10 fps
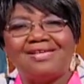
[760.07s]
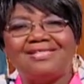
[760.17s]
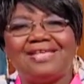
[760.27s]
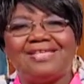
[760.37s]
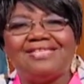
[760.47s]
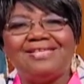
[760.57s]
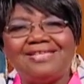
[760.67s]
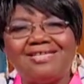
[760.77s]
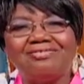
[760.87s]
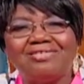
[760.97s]
the
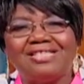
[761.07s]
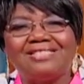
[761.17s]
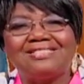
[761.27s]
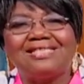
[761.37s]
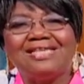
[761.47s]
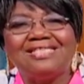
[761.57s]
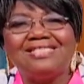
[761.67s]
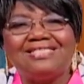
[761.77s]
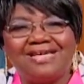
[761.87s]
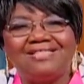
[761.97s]
inherent
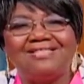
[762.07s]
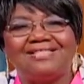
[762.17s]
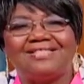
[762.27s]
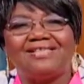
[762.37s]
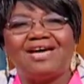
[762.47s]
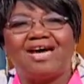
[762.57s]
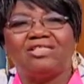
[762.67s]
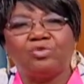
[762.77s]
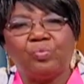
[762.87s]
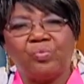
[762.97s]
dignity
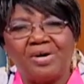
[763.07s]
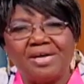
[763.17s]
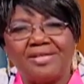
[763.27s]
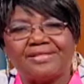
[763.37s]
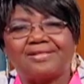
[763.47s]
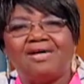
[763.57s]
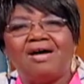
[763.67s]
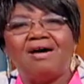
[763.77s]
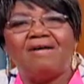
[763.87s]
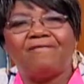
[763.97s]
and worth
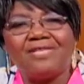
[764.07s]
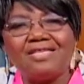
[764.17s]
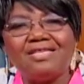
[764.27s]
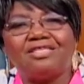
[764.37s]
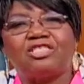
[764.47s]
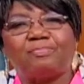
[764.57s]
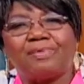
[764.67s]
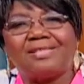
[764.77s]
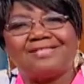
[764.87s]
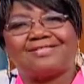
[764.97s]
of each
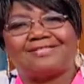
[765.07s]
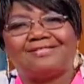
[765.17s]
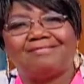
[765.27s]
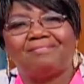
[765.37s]
person,